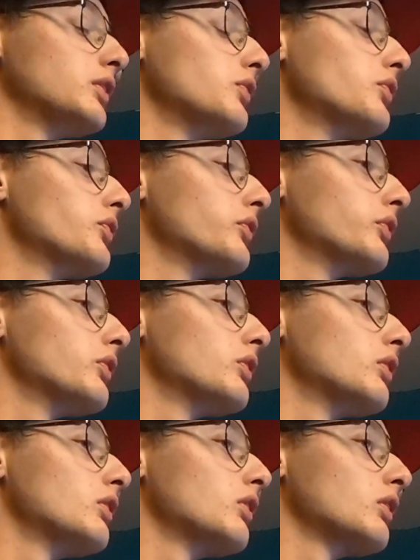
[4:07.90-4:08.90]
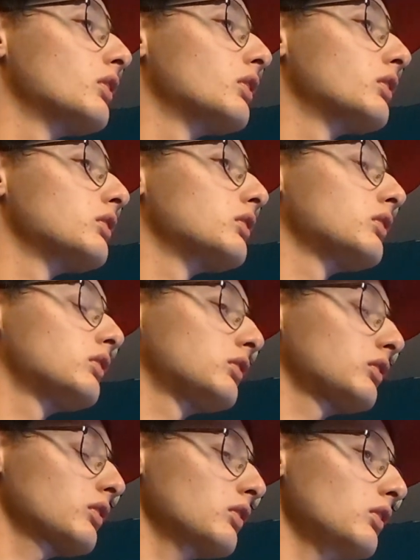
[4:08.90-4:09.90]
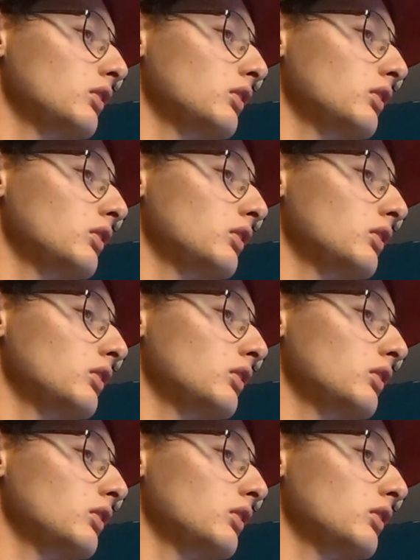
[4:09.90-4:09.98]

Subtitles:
Nothing is said.